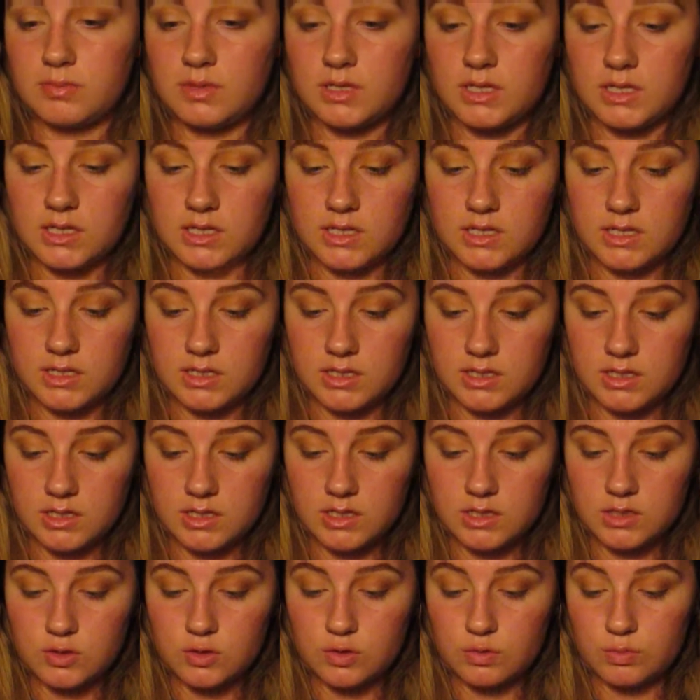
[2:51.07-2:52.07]
Me
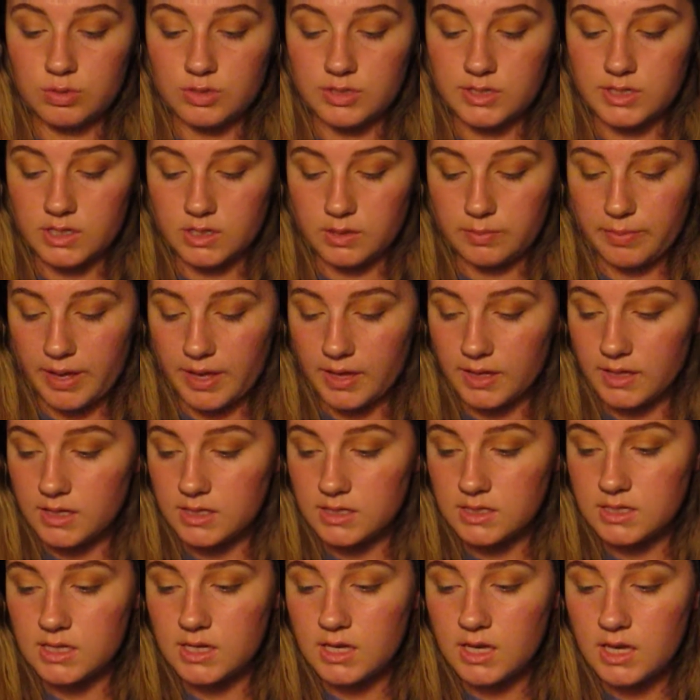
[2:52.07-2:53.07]
to Brazil
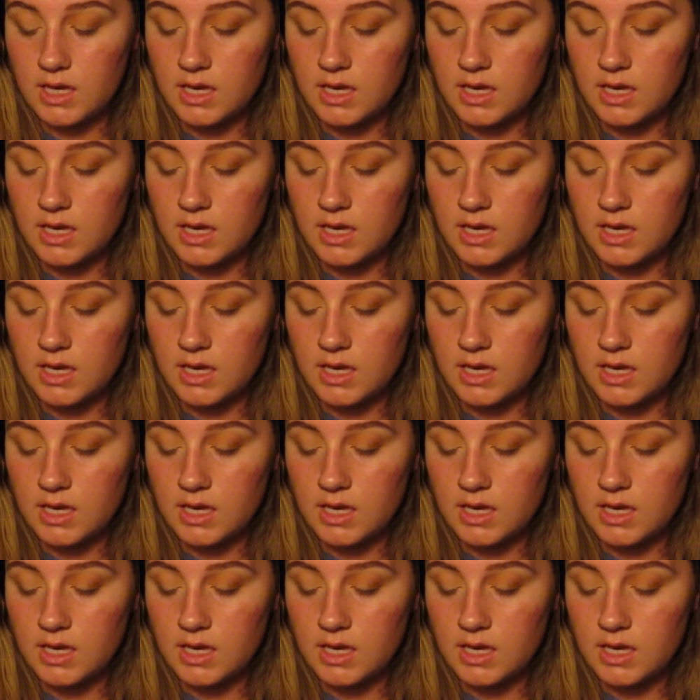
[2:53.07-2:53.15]
palette,